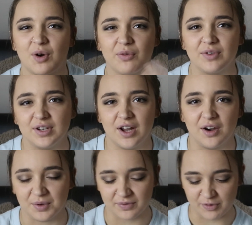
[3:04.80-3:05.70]
often
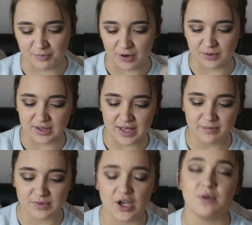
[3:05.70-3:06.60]
know if you've broken
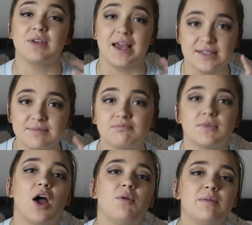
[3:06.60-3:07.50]
them. So yeah,
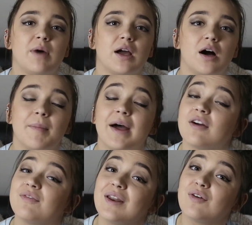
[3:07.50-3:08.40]
only my arm. And
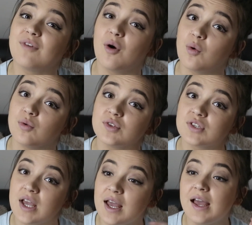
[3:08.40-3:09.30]
I fell off a
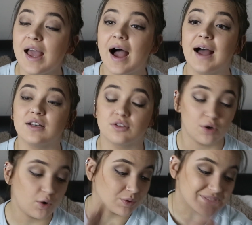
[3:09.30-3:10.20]
horse and
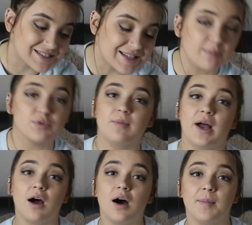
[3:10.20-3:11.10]
the horse stepped on
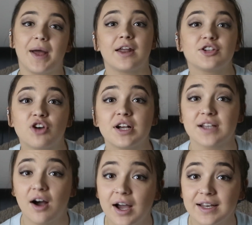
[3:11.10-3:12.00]
my arm, and I tried
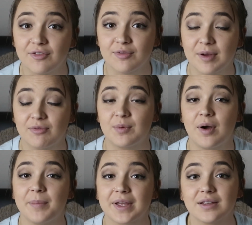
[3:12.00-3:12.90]
to hide it from
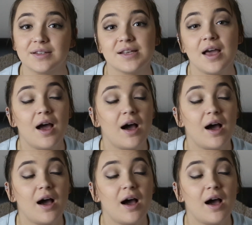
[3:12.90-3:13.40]
everyone because